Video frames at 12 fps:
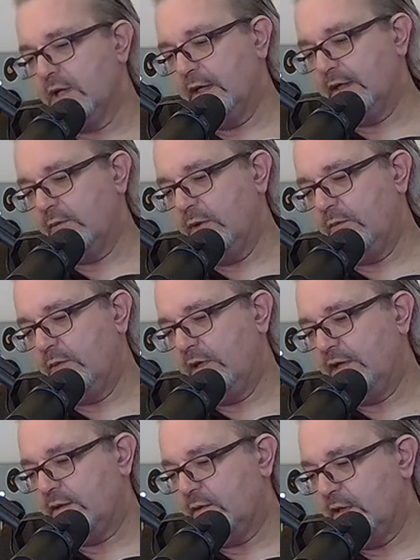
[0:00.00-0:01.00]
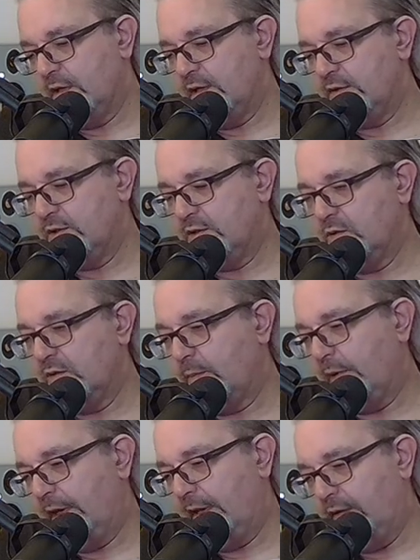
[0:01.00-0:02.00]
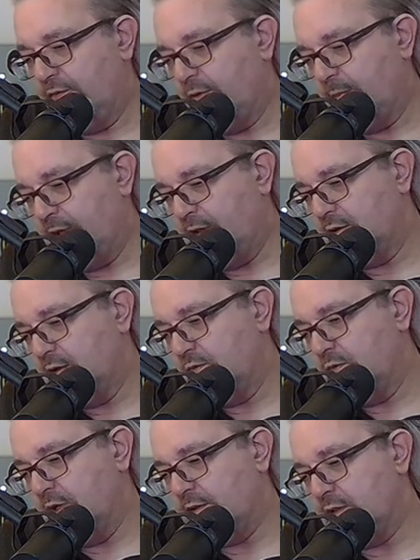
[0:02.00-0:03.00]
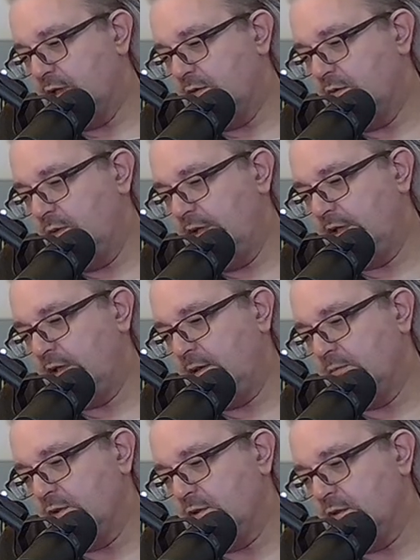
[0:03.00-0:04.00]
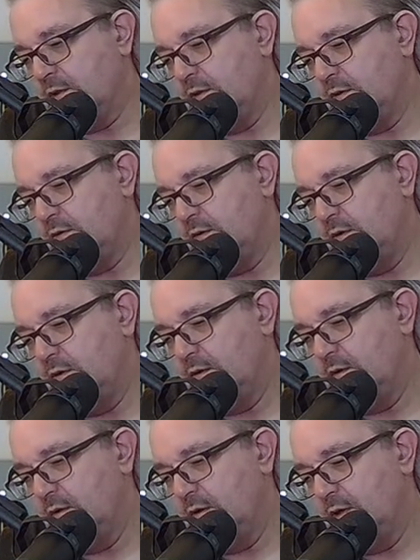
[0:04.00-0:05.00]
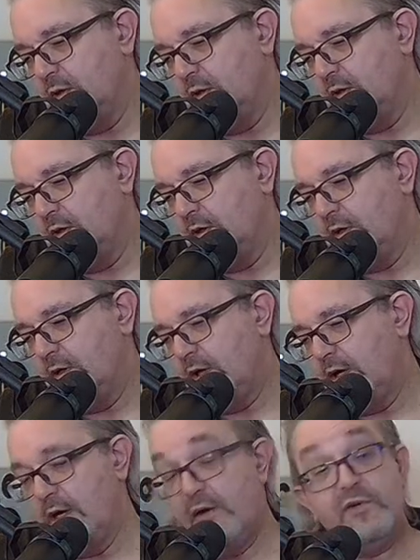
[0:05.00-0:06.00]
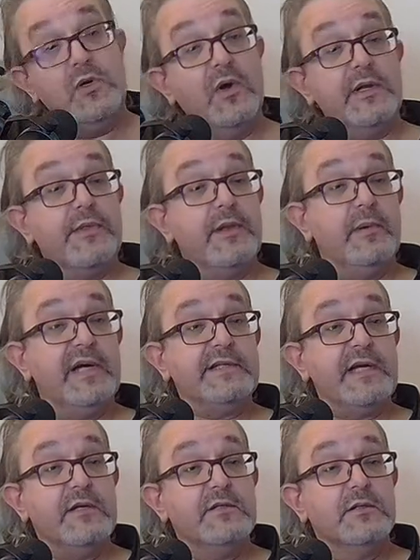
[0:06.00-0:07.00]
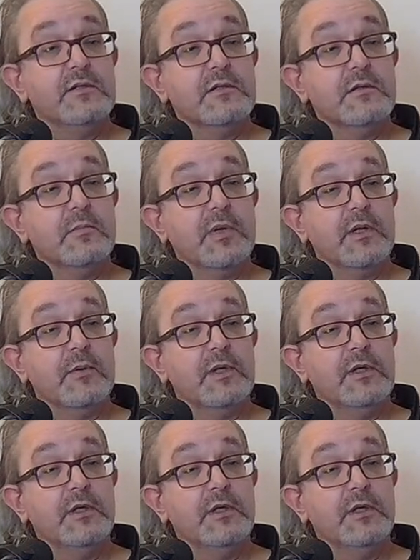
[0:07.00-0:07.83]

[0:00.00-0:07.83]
Okay. Well, let's talk about that for a minute. Right. So when it comes to, have you got anything about desks, by the way?